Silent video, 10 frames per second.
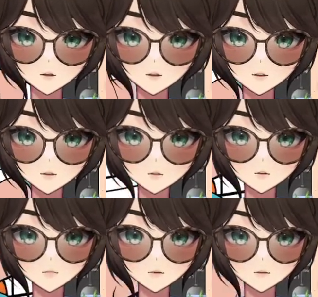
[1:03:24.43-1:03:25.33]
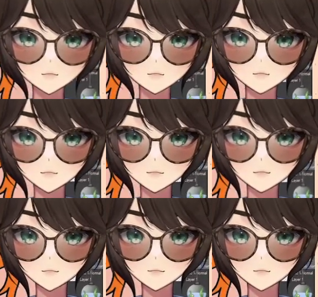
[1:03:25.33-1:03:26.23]
Oops, her ear. I
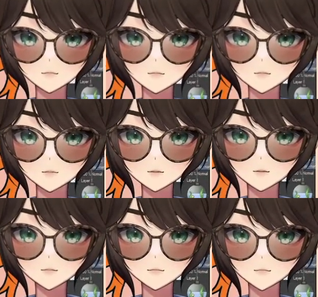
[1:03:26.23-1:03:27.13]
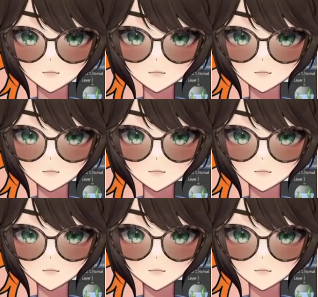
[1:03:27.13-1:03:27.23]
gotta get that colored.